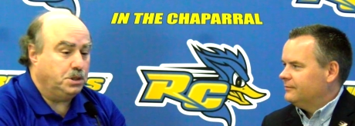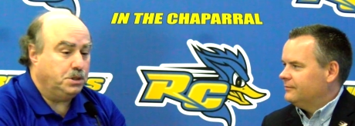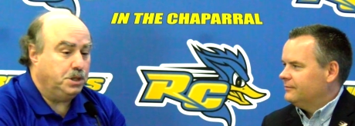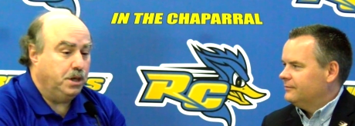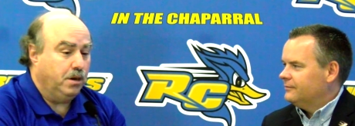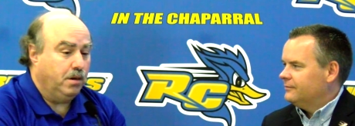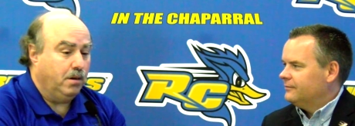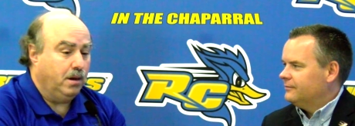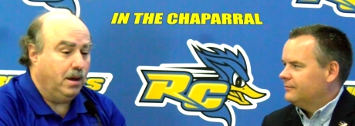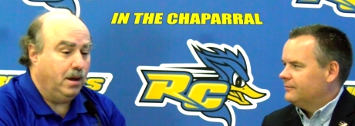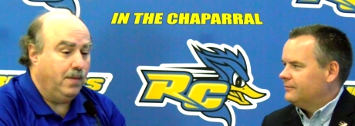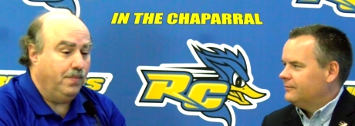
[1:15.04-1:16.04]
Speaker 1: this year.
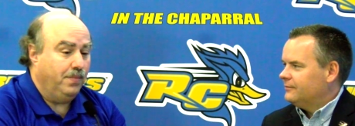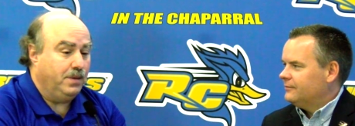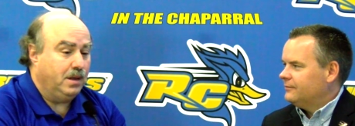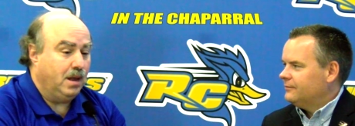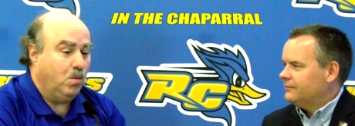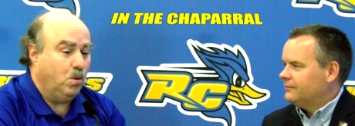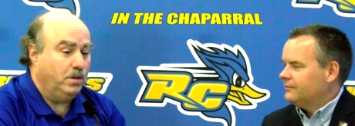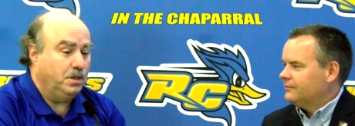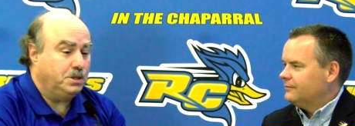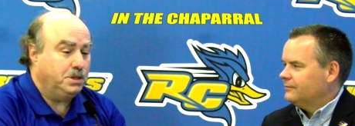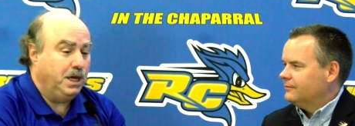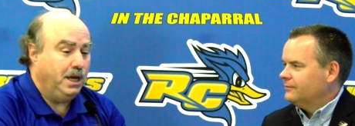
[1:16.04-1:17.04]
Um, you know, won the
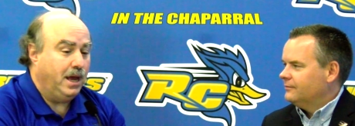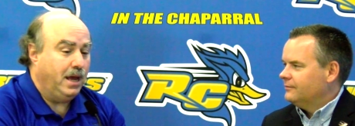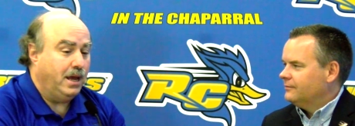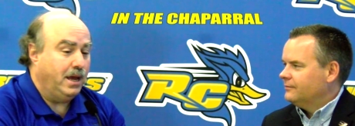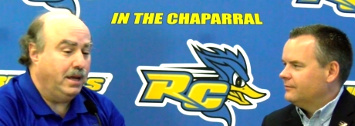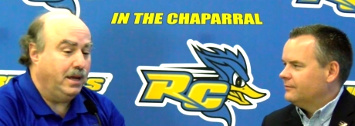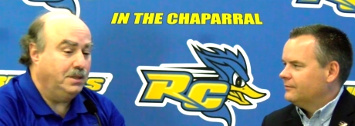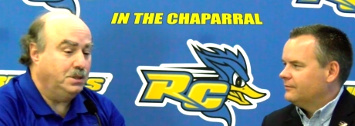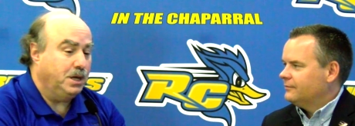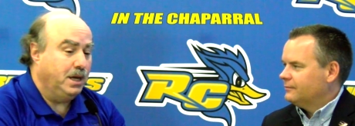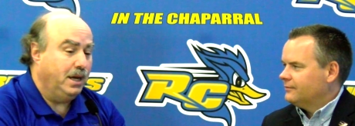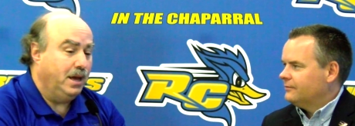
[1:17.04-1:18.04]
CAA
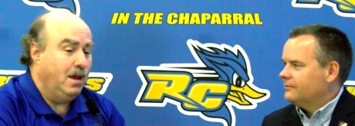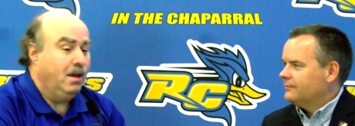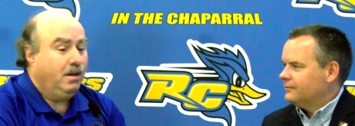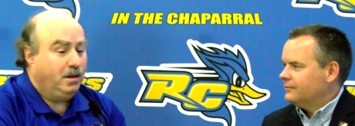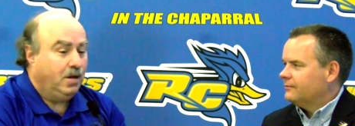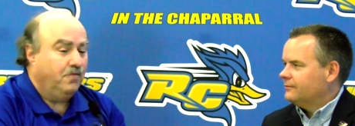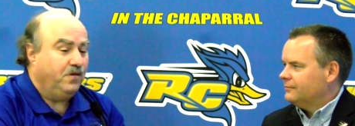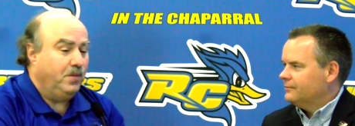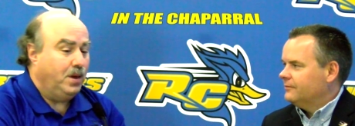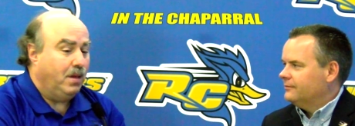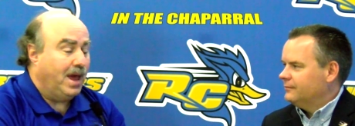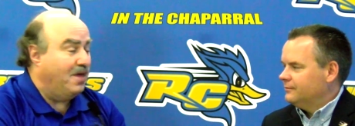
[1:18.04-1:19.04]
you know
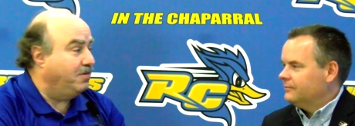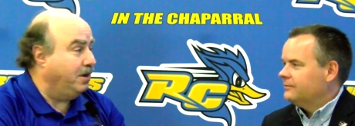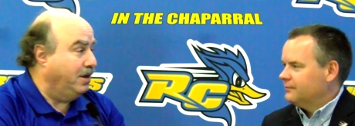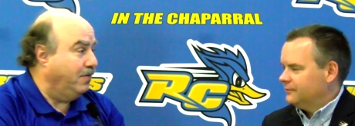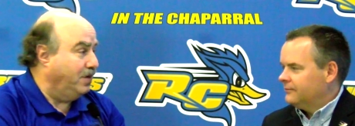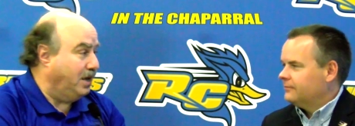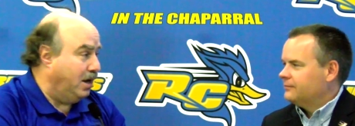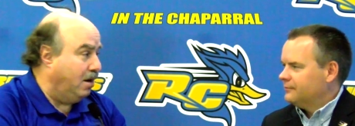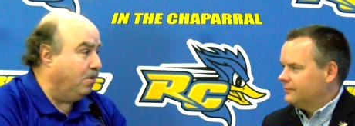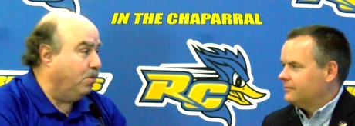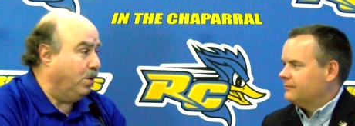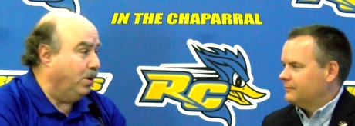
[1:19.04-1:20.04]
female athlete of the
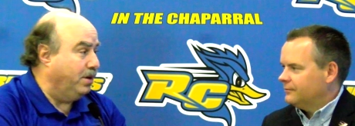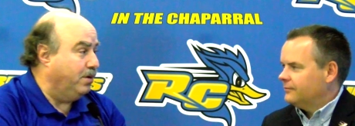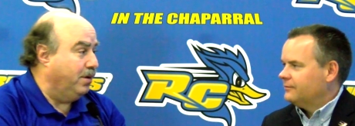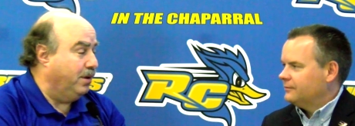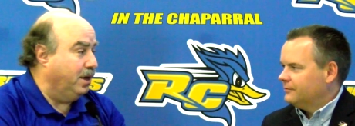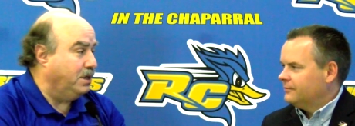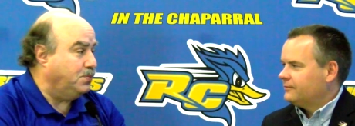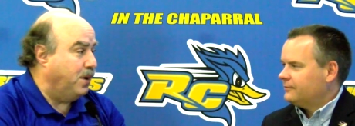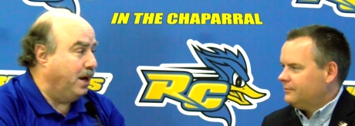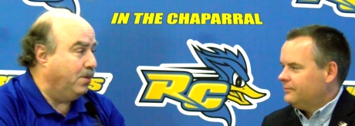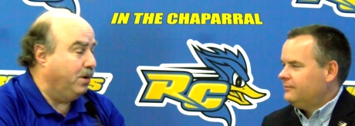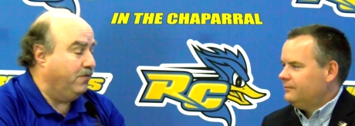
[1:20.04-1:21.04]
year. We went to a nice
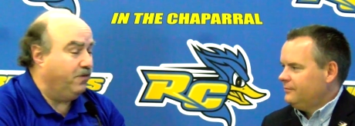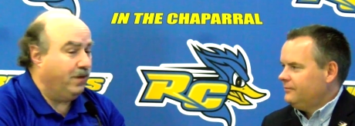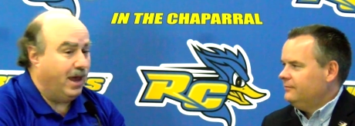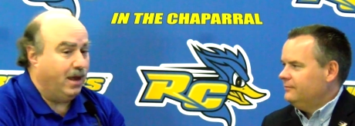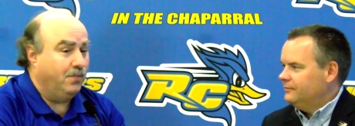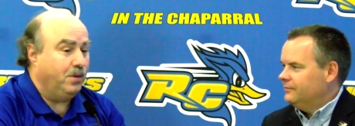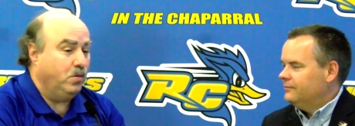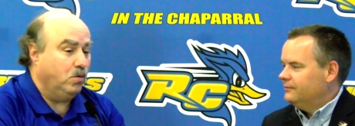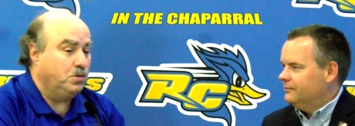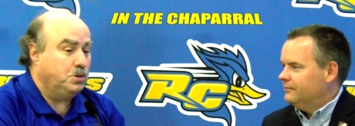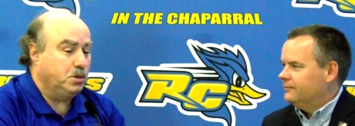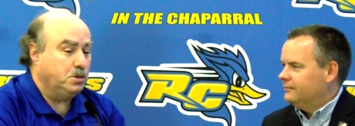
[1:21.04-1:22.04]
banquet for that up in
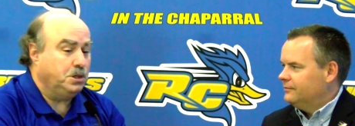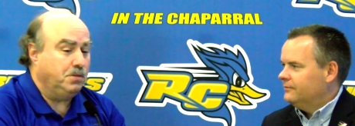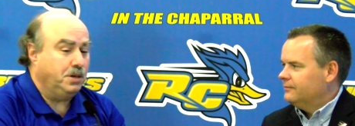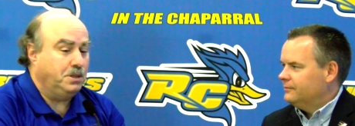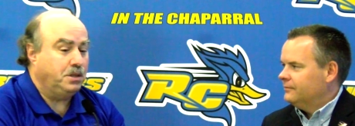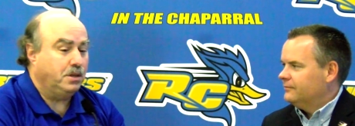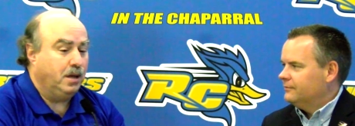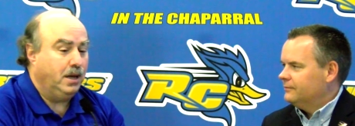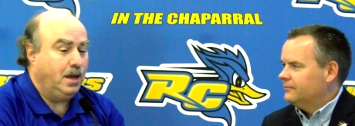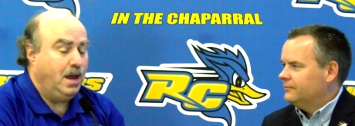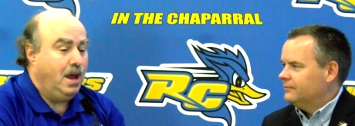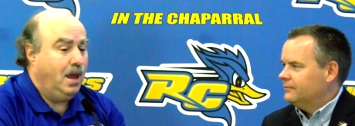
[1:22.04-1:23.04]
North Jersey
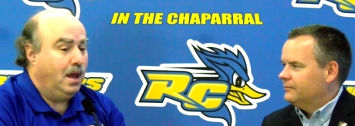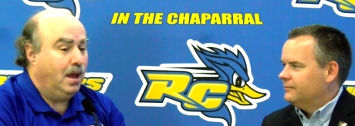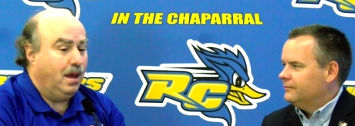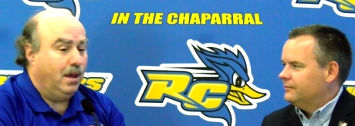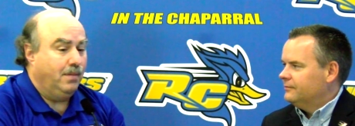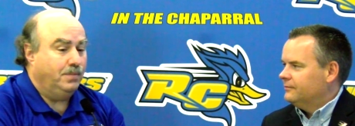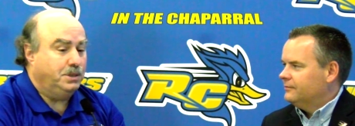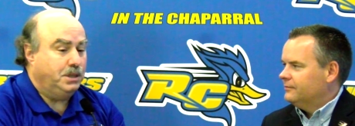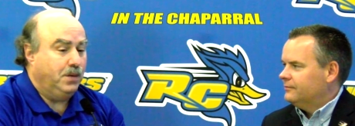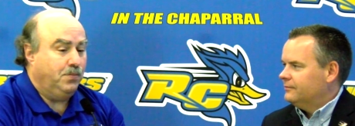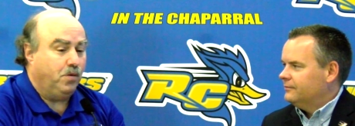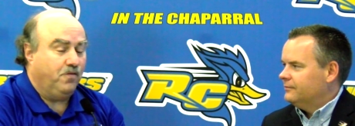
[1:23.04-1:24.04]
recently. Um,
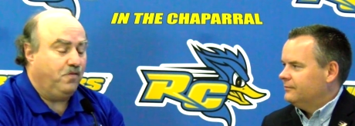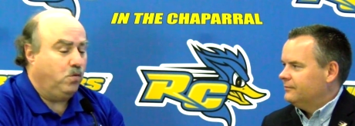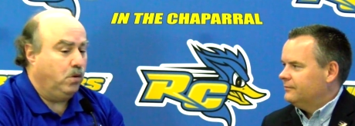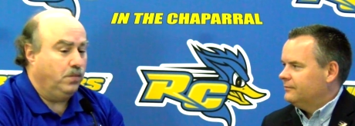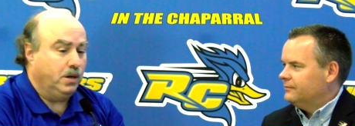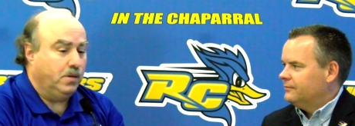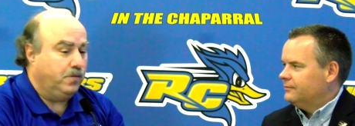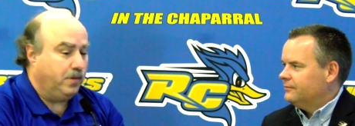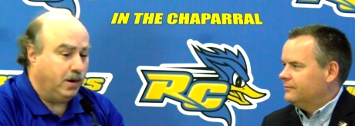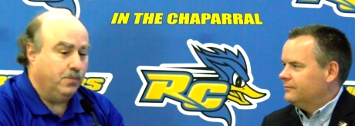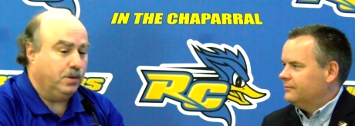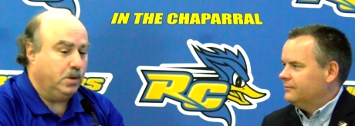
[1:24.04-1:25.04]
she performed
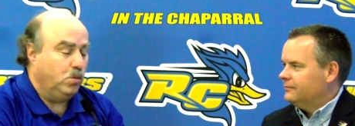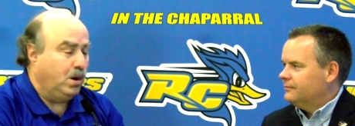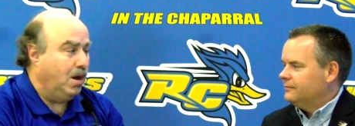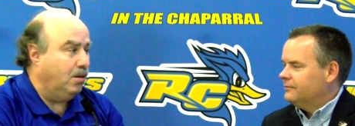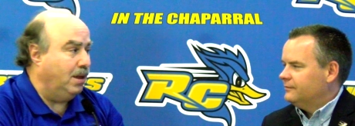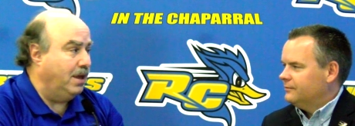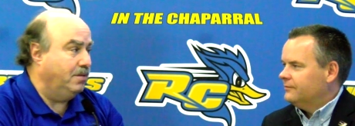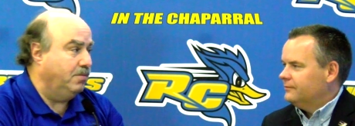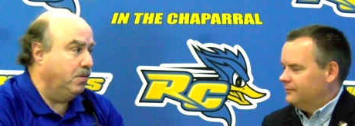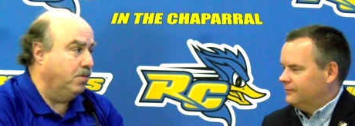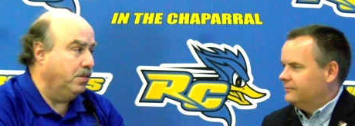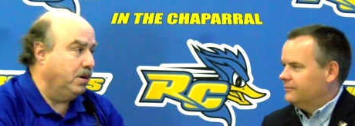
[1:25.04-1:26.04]
incredibly well, led the
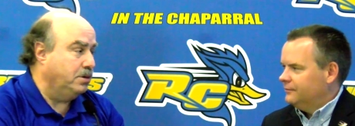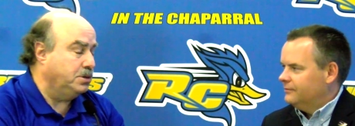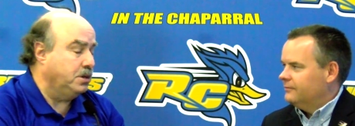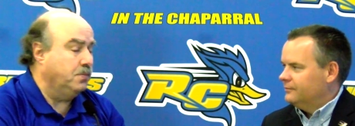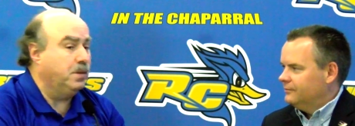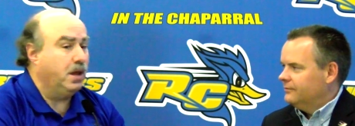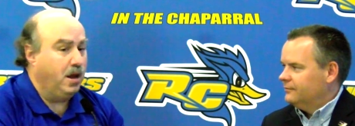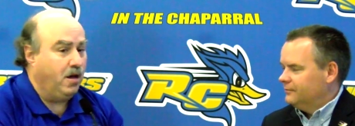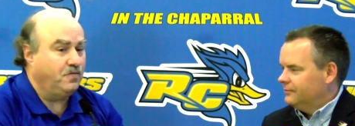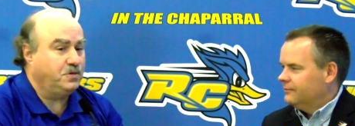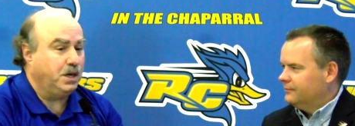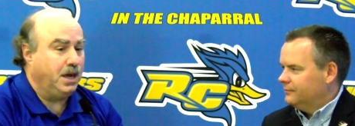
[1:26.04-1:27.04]
Roadrunners to the
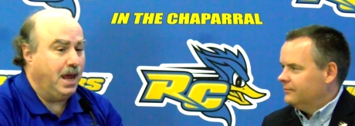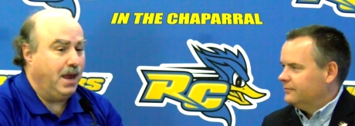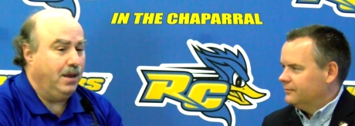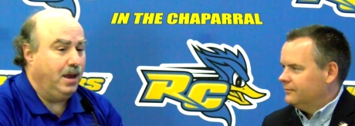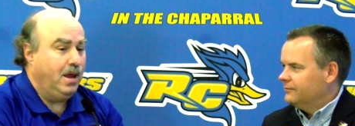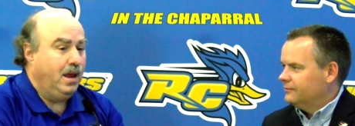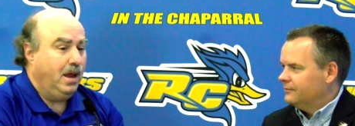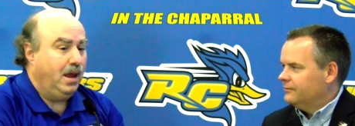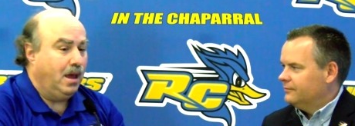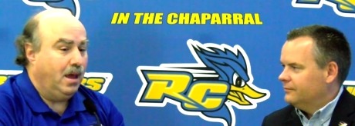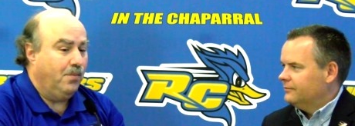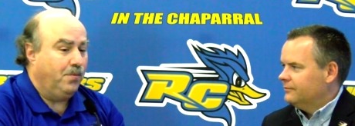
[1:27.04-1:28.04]
playoffs again.
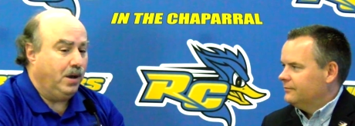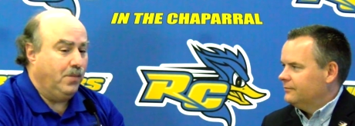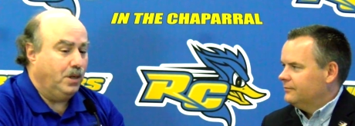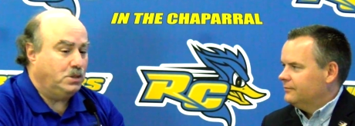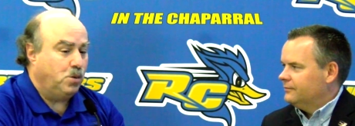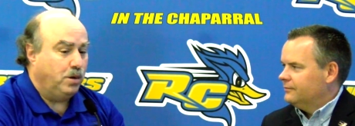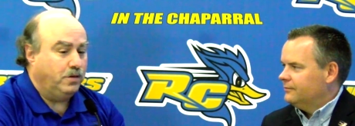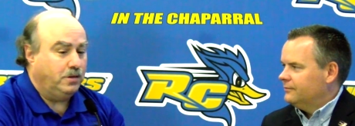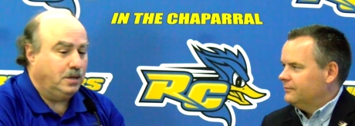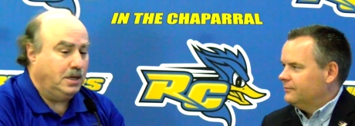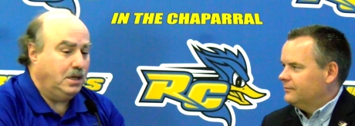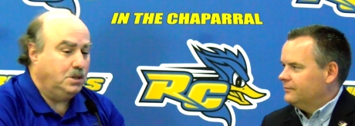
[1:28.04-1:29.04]
Uh, pretty much one of
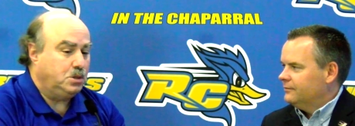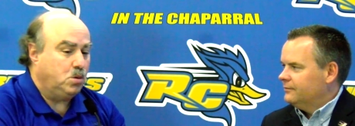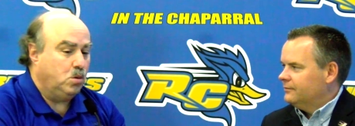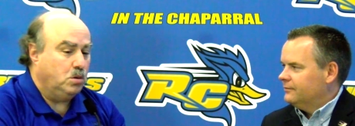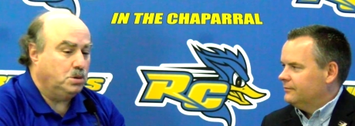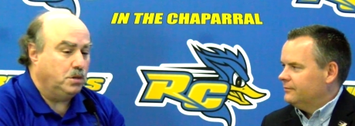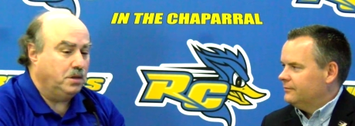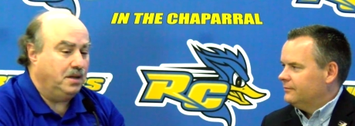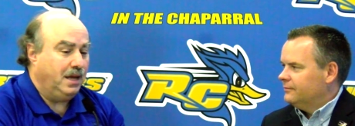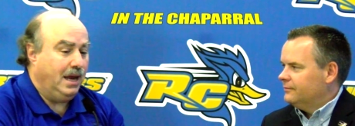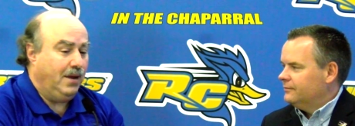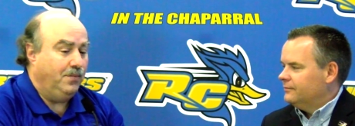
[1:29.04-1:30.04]
the leading scorers on the
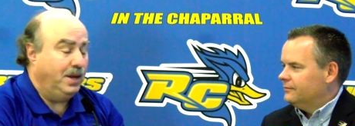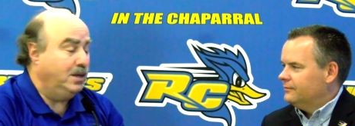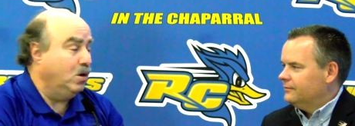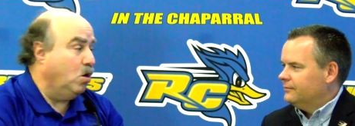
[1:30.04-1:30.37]
team, made the